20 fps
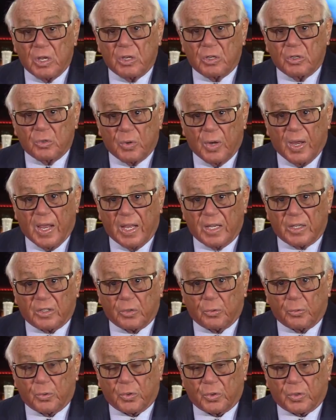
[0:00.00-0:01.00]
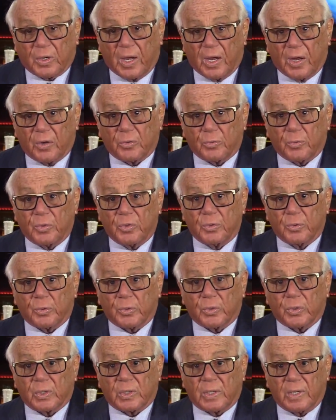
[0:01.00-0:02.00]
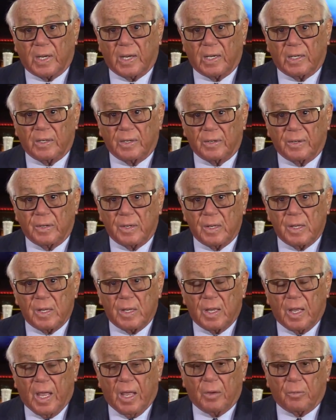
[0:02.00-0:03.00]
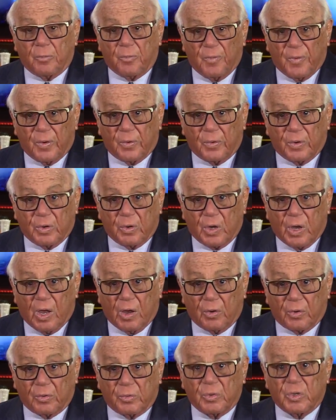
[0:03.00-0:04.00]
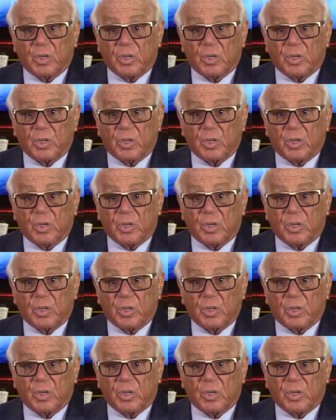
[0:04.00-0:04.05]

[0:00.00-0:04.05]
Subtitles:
You had to work hard when you were Italian, and very hard.